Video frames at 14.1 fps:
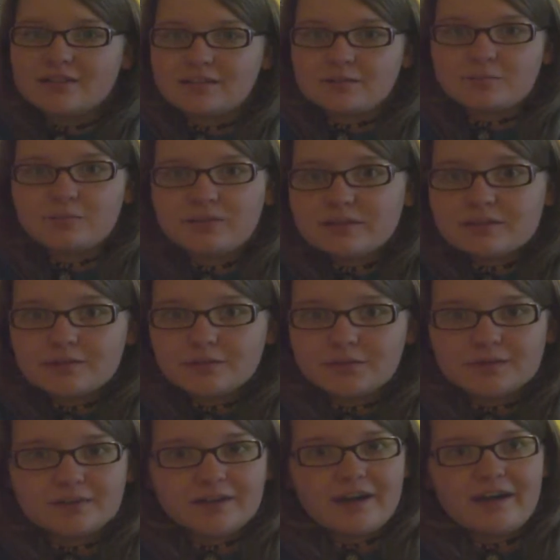His
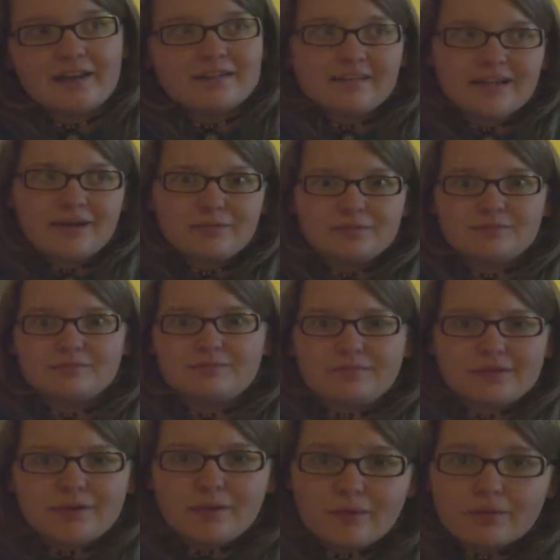principal died. That would
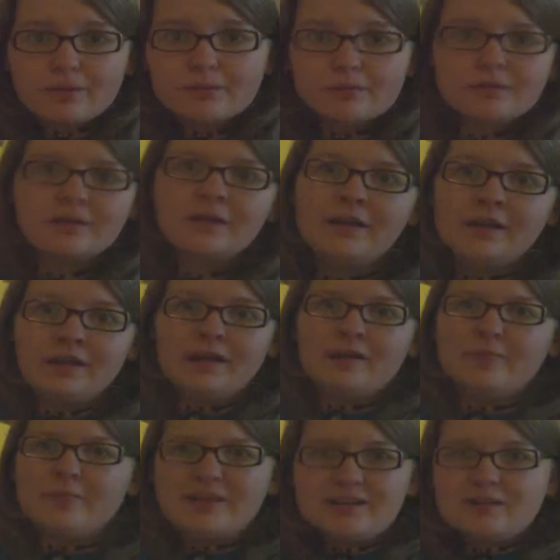be horrible.
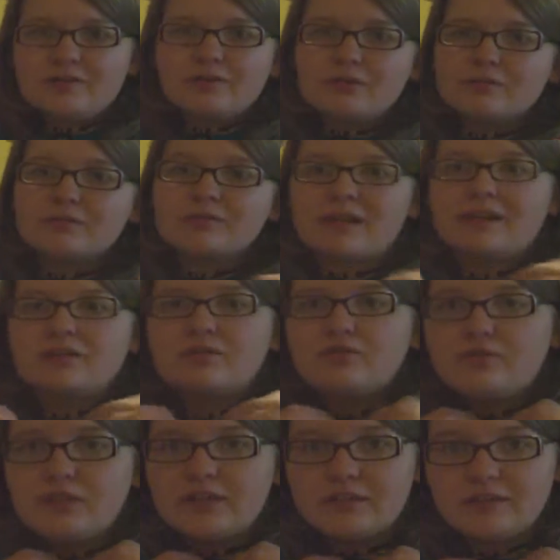But you don't, like,
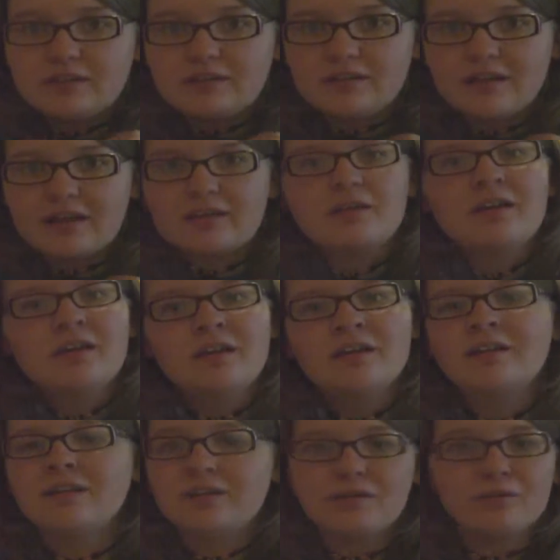feel it. Like,
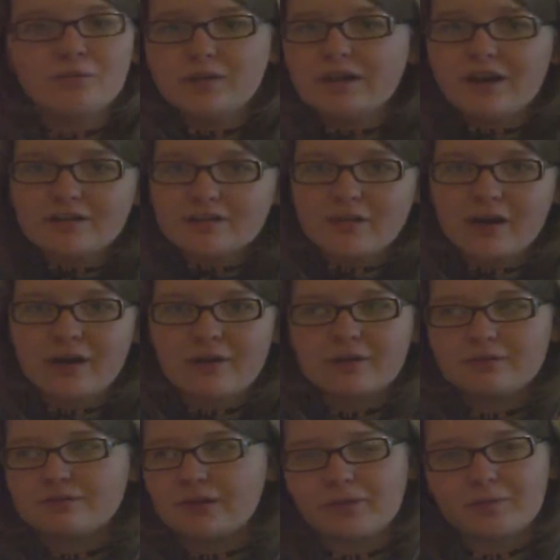you, we all know how
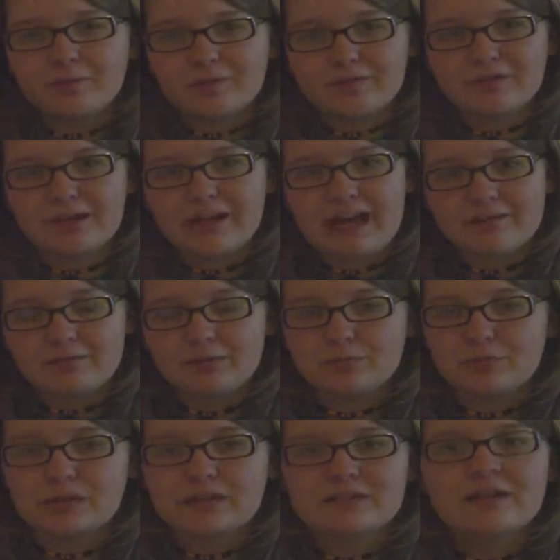it felt when we read Half-Blood
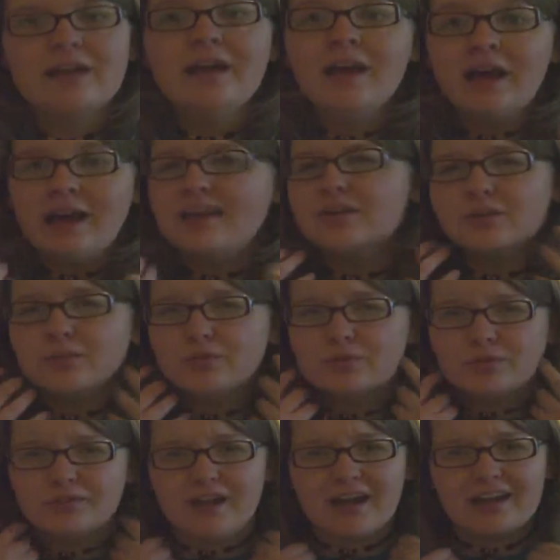Prince and
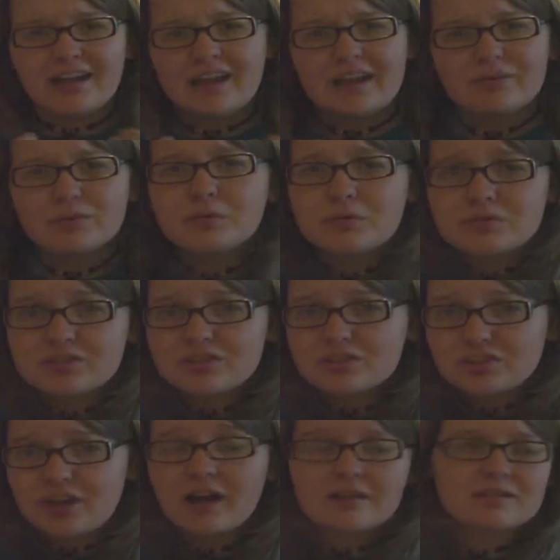Dumbledore died. And everyone was just
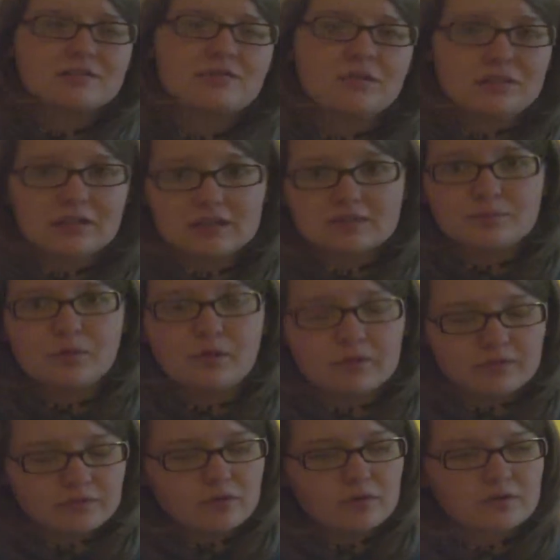shocked, if you didn't get
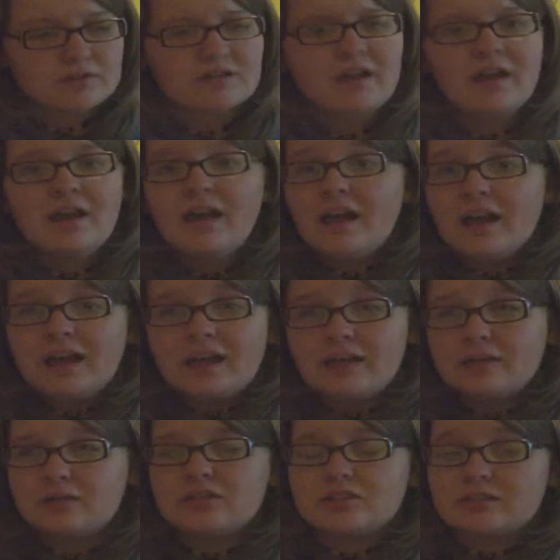spoiled, of course. And
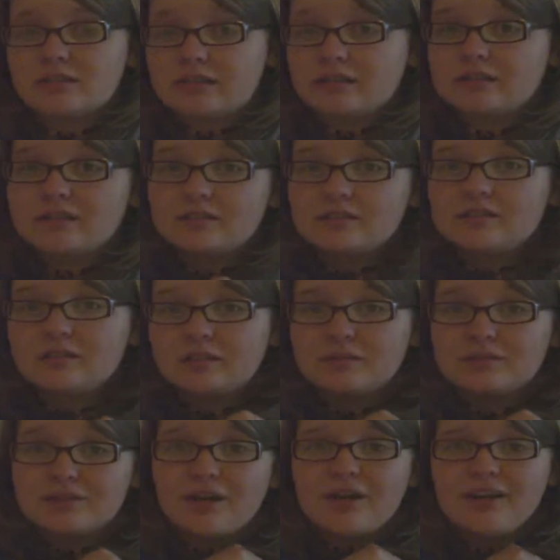it just, like, it
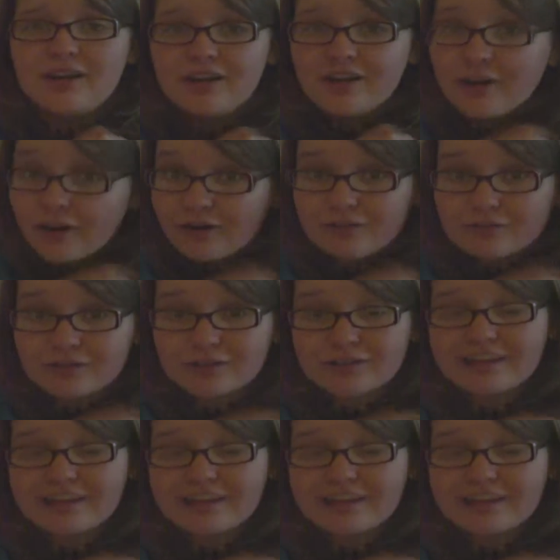was hurtful.